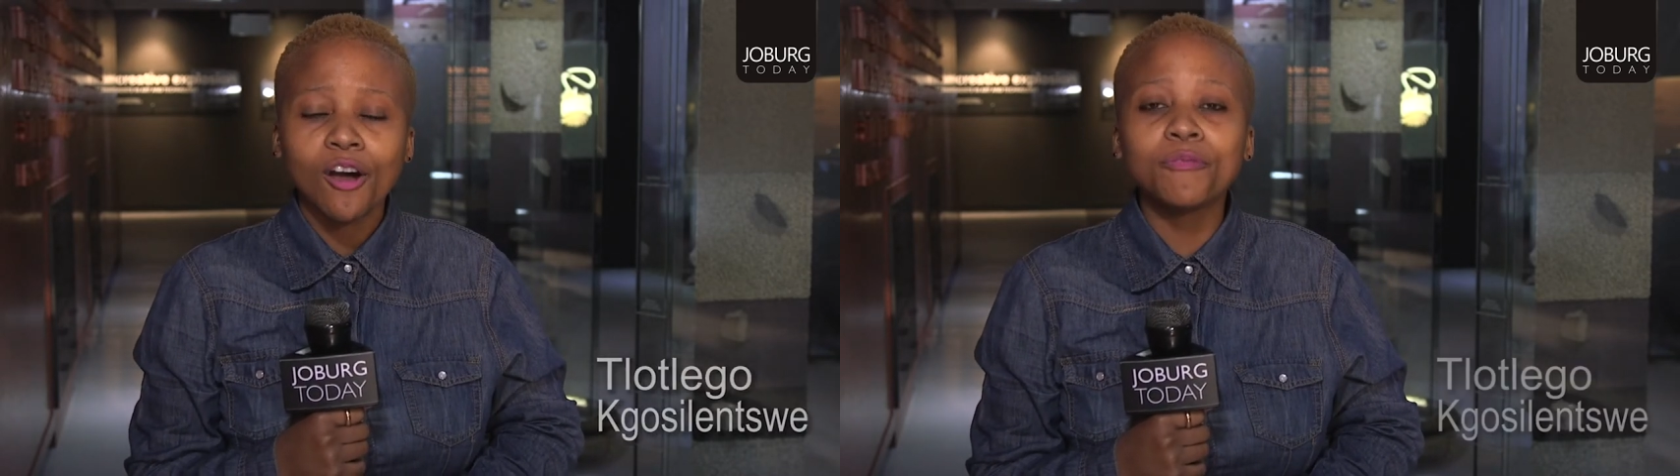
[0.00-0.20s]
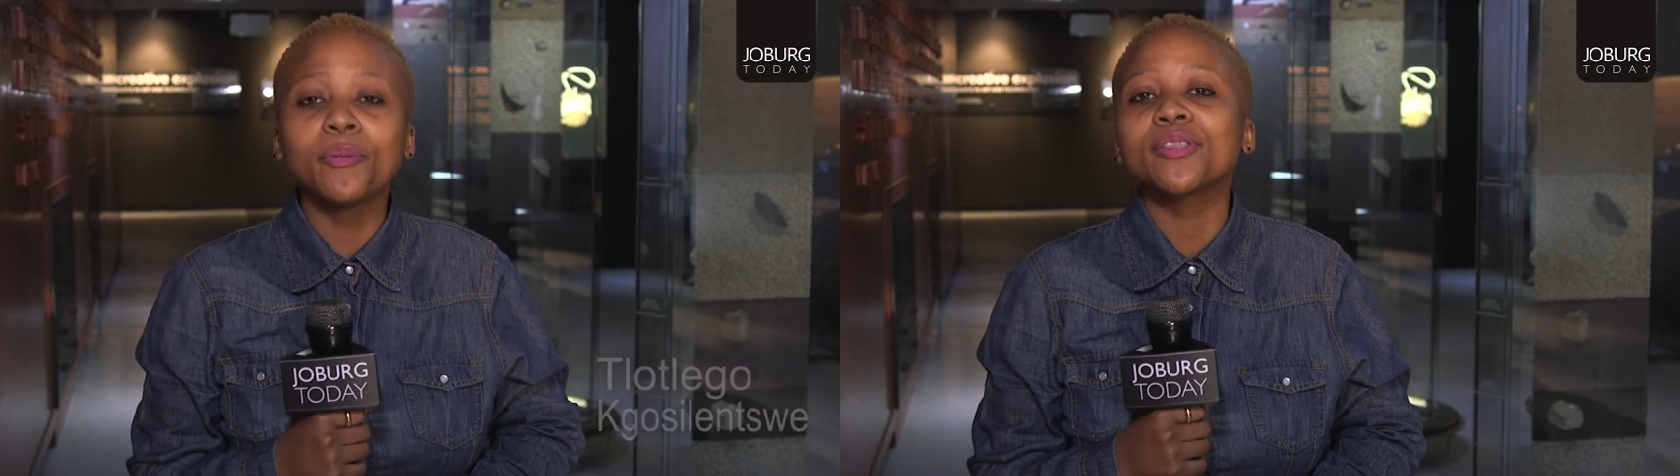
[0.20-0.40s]

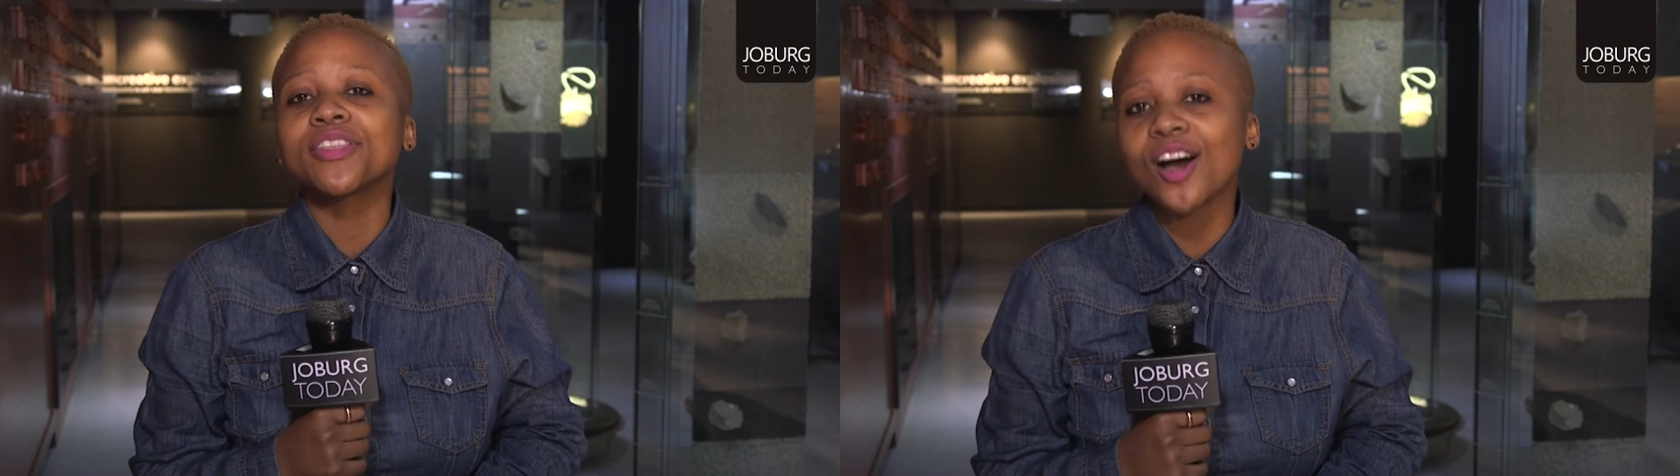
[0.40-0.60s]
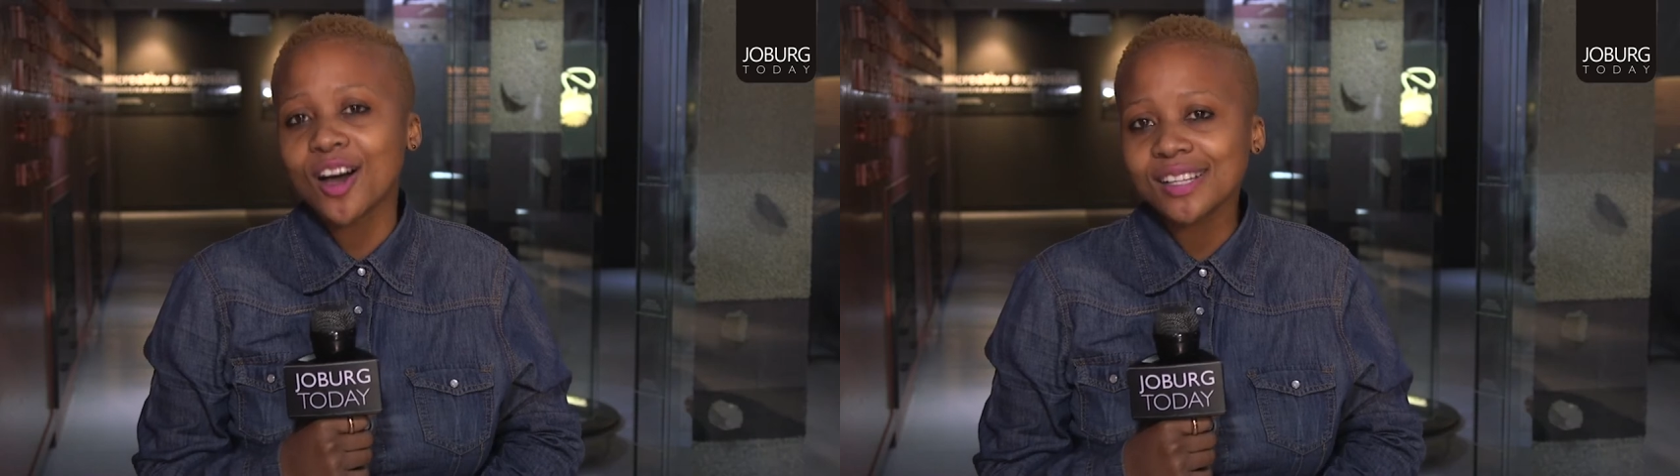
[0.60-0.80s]
of
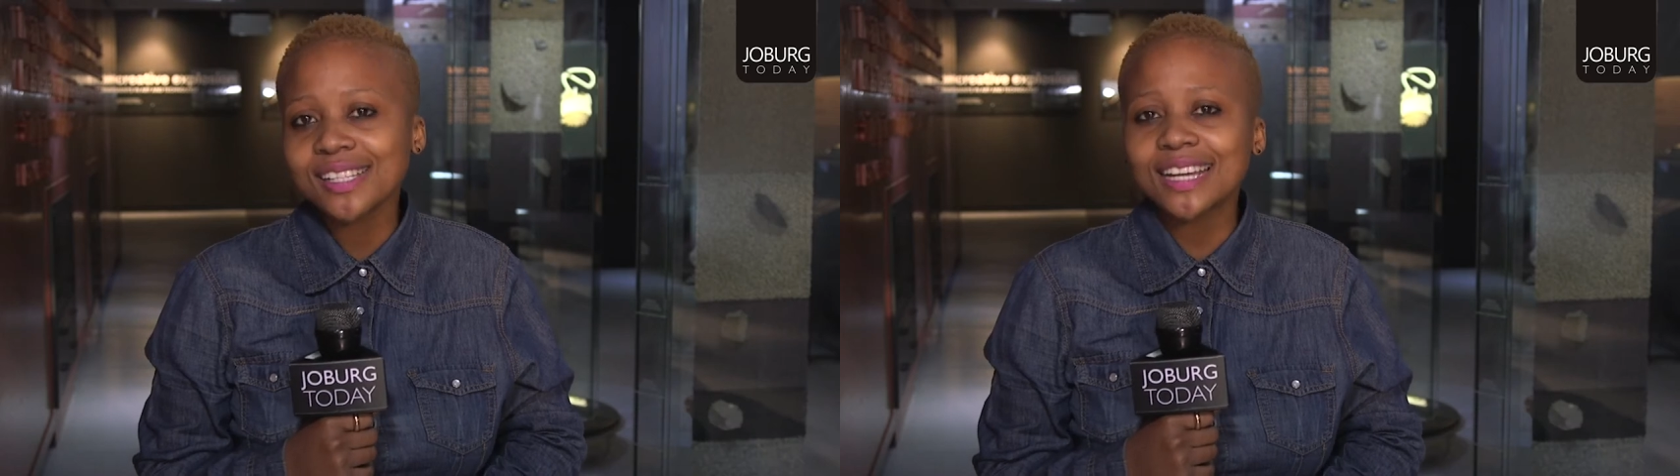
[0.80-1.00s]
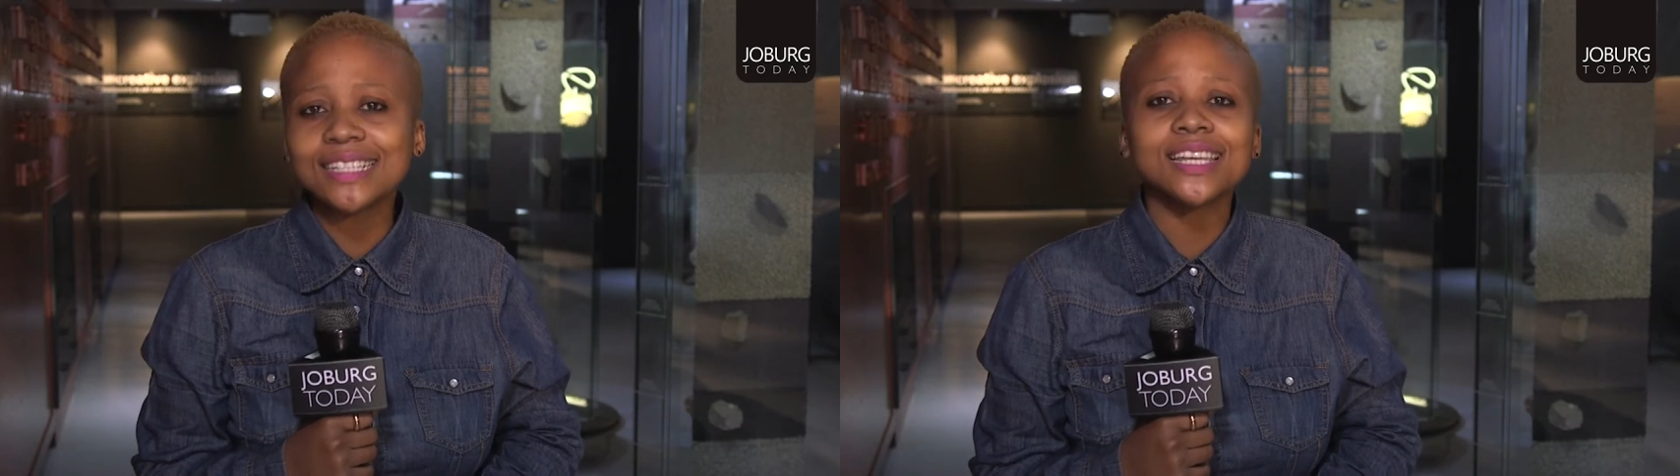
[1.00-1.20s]
both
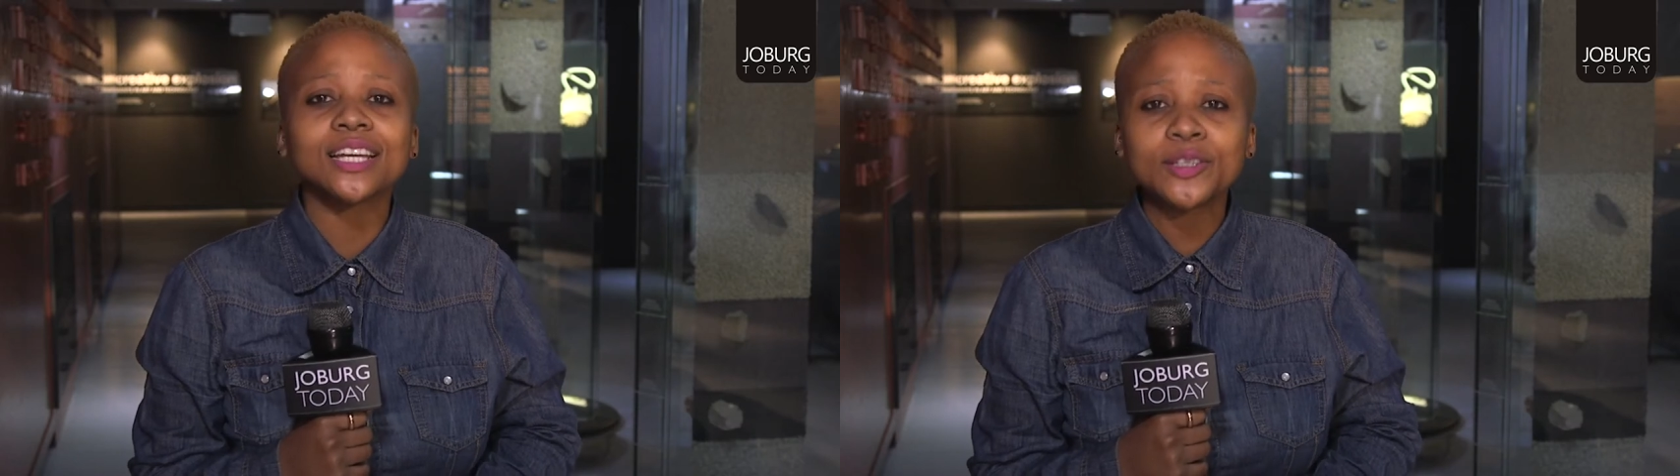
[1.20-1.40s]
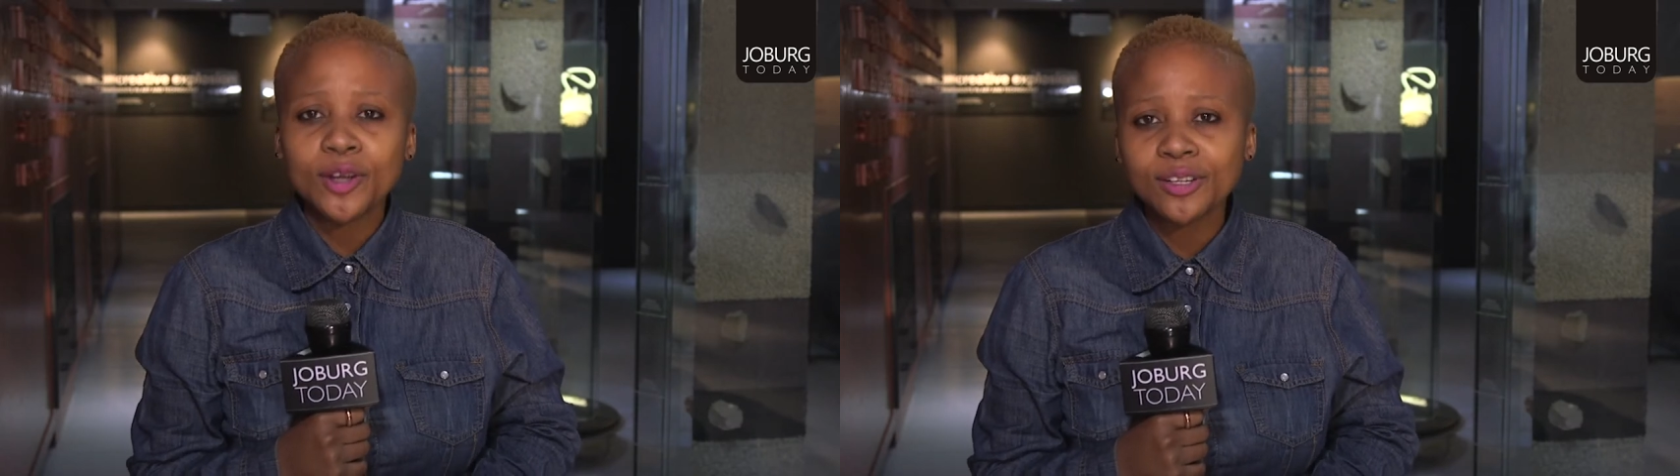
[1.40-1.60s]
art and
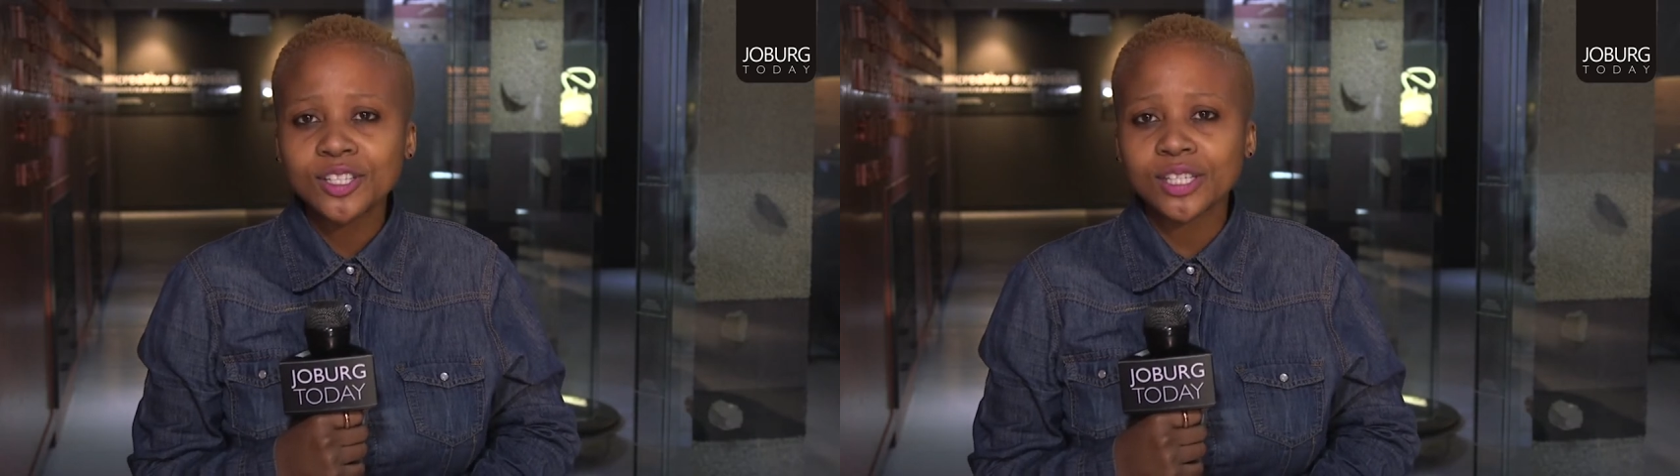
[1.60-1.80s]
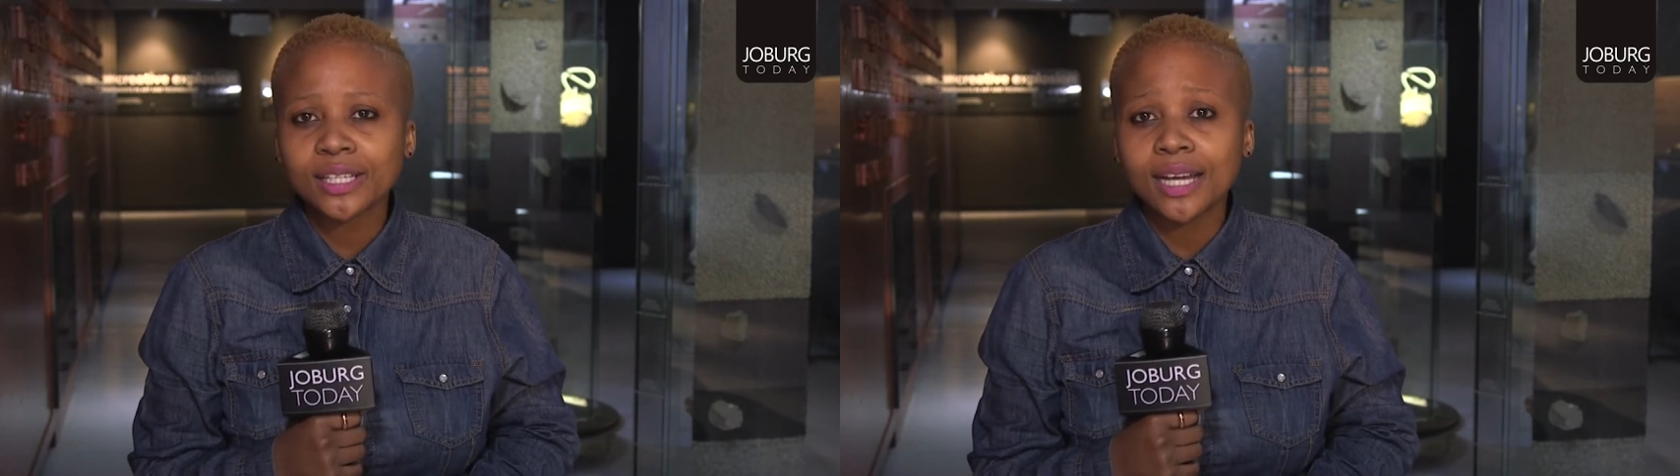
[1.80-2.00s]

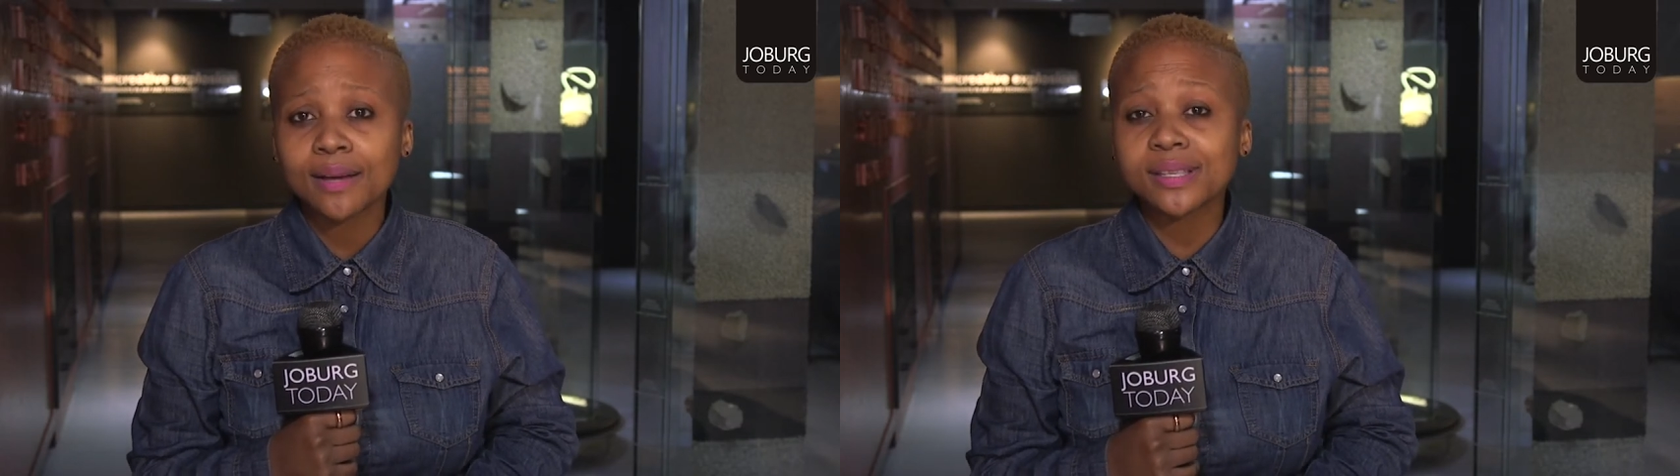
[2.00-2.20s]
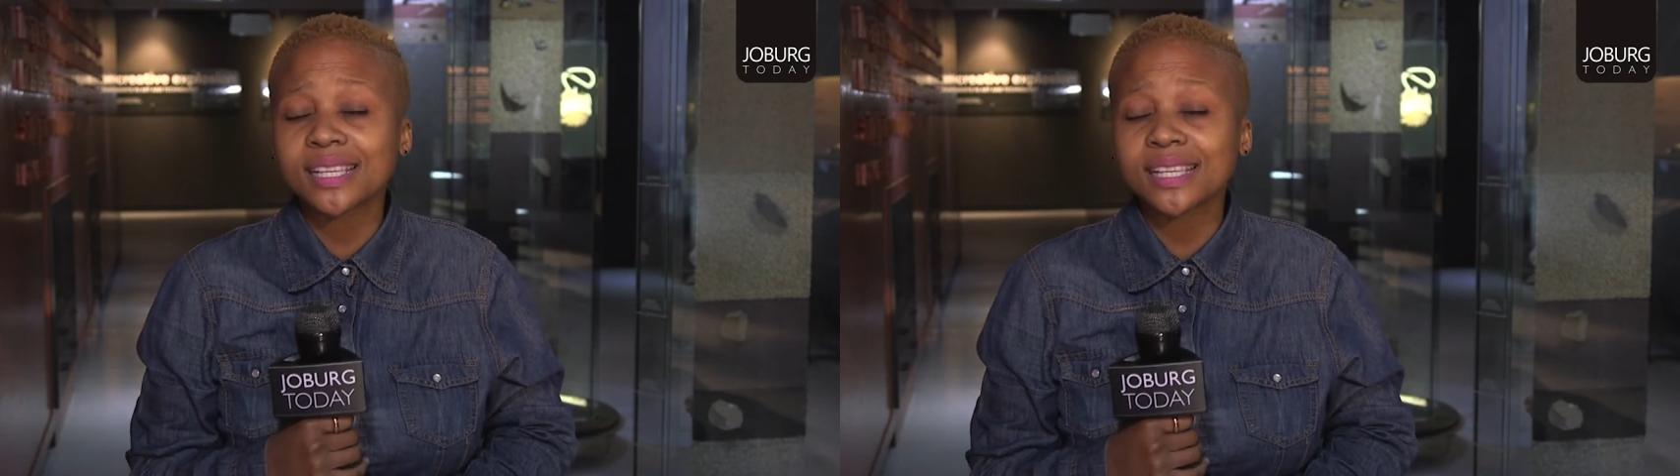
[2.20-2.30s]
technology come